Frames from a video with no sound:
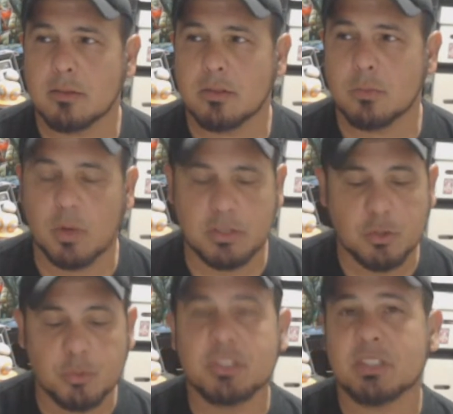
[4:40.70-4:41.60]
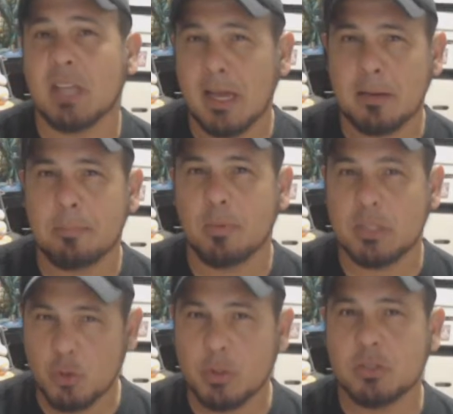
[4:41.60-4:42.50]
when you
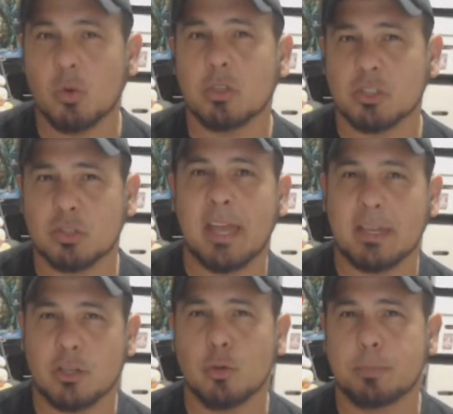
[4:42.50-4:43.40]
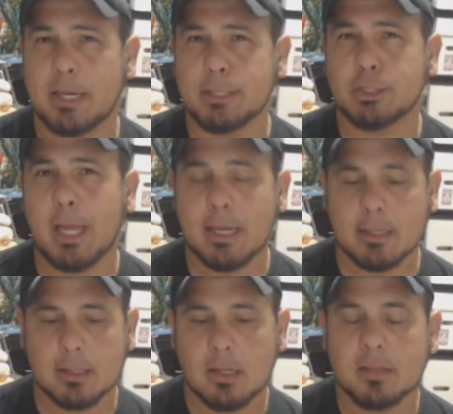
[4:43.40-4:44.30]
endorsed the back of your paycheck,
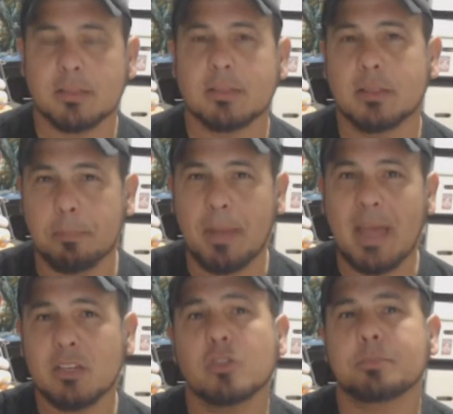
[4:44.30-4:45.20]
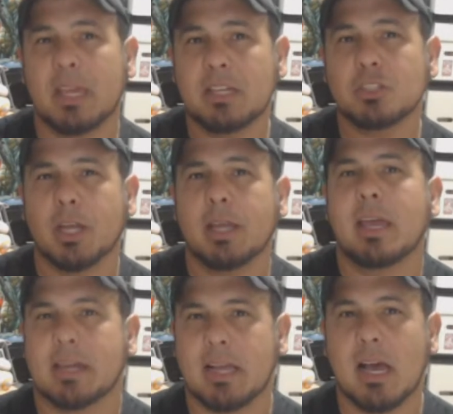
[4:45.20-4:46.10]
the back of your paycheck
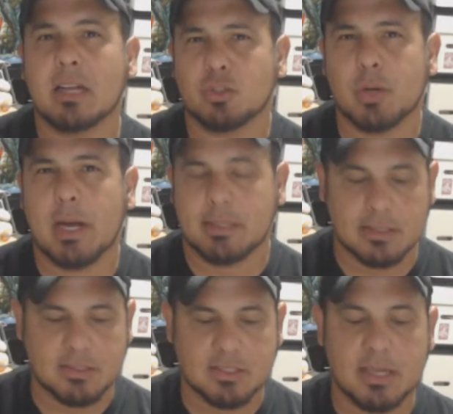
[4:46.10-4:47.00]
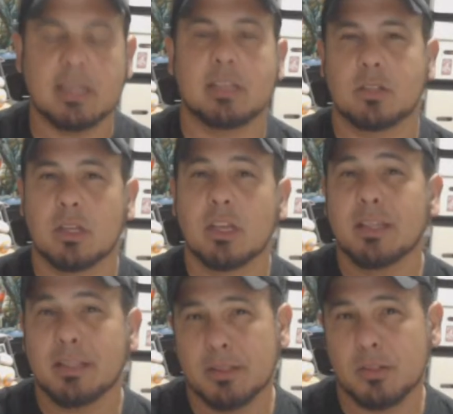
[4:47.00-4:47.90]
had a contract that said that
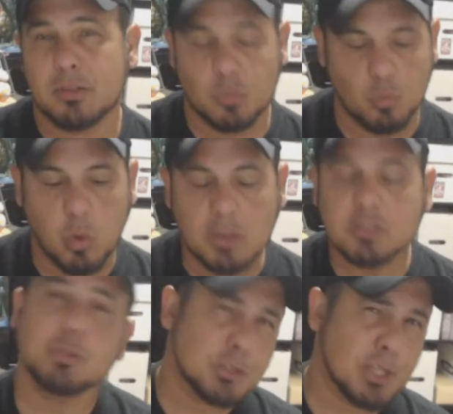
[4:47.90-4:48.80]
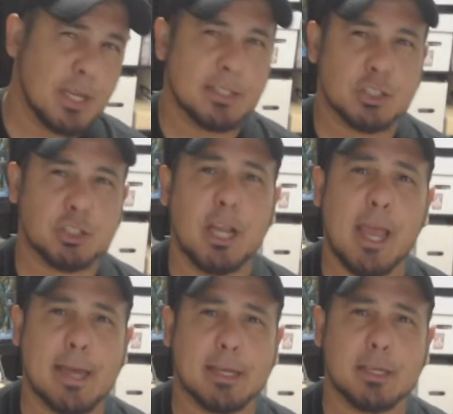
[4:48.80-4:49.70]
once you sign this
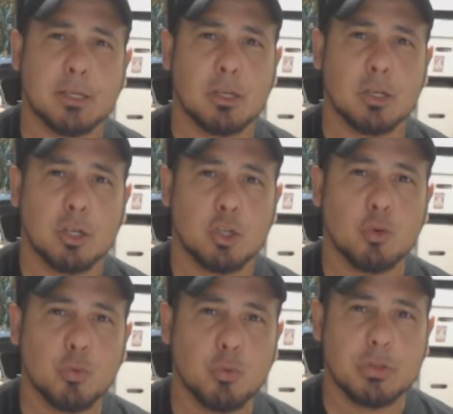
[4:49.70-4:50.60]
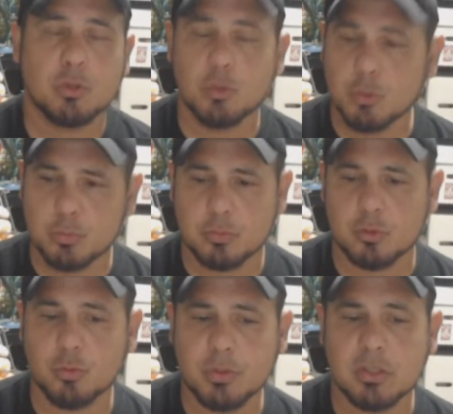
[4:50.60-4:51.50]
check, you
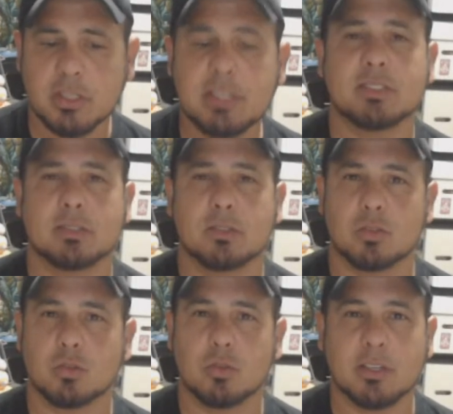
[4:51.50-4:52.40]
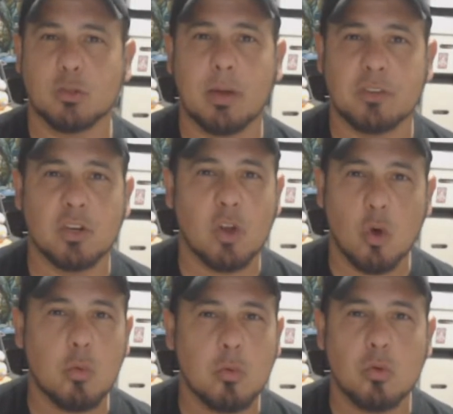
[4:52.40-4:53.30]
release, you have
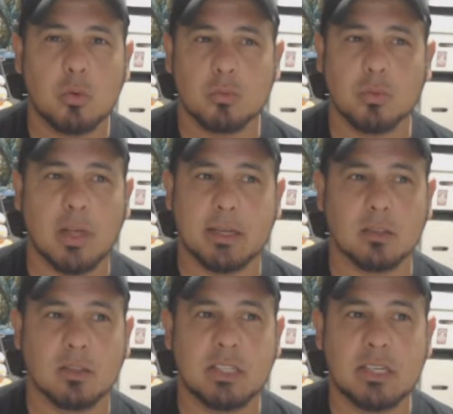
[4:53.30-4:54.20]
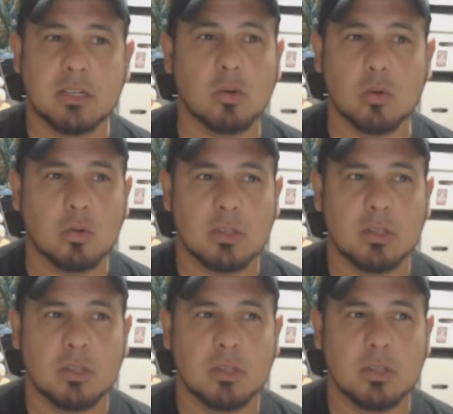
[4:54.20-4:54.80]
no legal